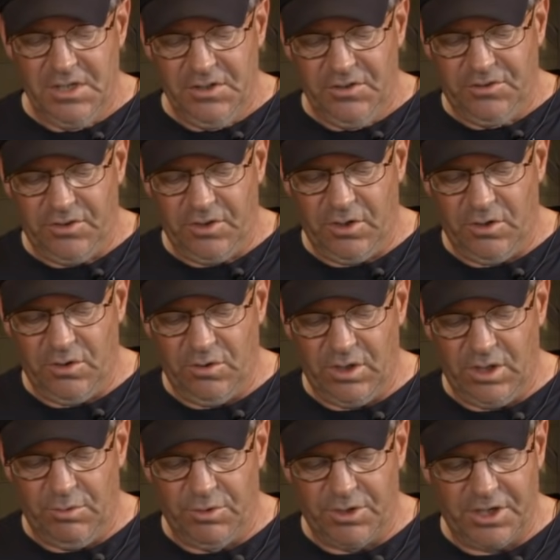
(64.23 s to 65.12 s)

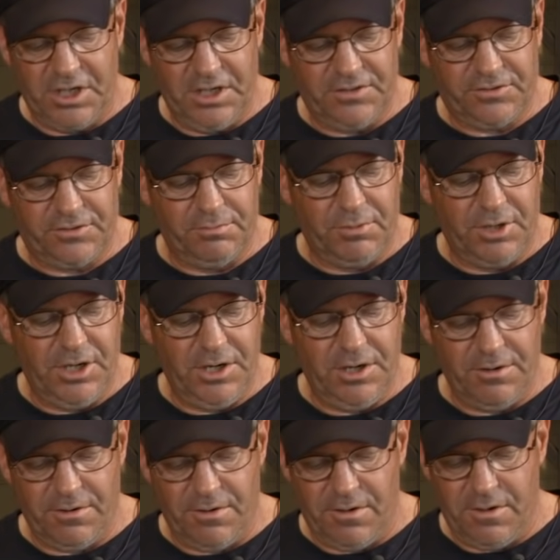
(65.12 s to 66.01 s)
So I want to get some
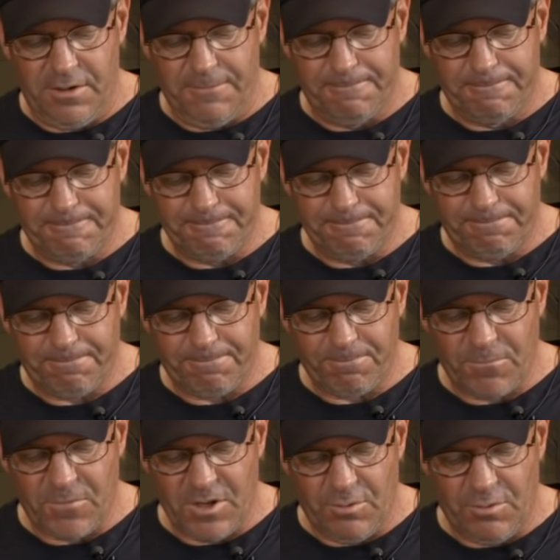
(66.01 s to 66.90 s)
gear on.
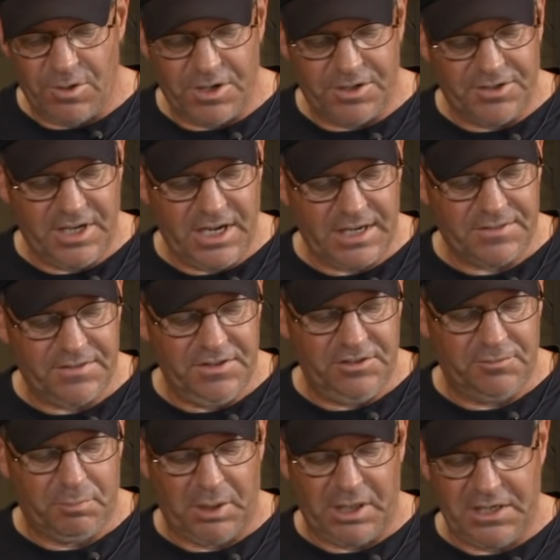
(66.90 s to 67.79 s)
I want to tack
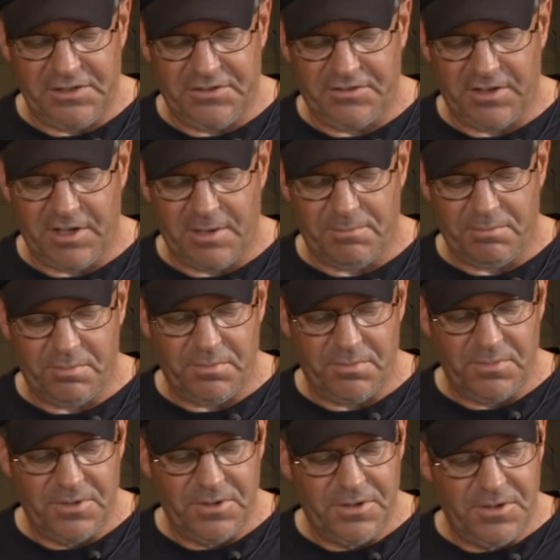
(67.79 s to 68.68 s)
these plates up
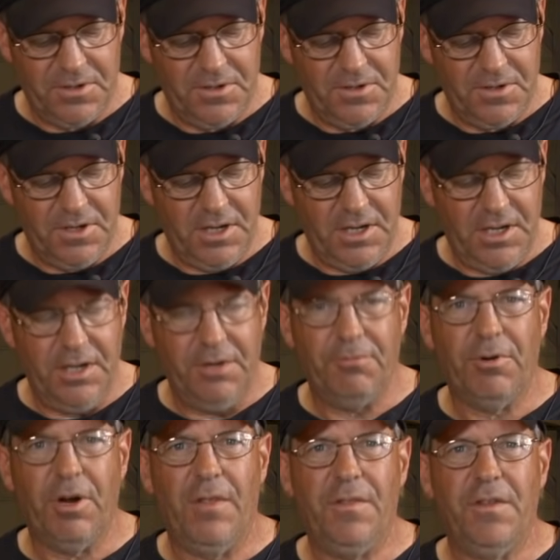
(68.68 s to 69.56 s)

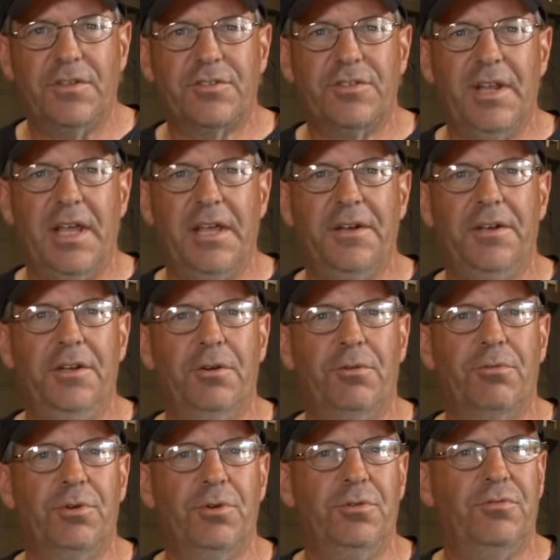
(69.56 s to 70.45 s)
and run this
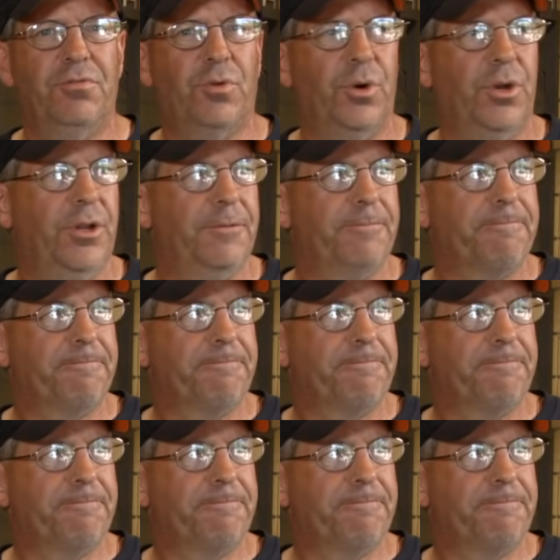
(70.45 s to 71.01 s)
downhill route for you.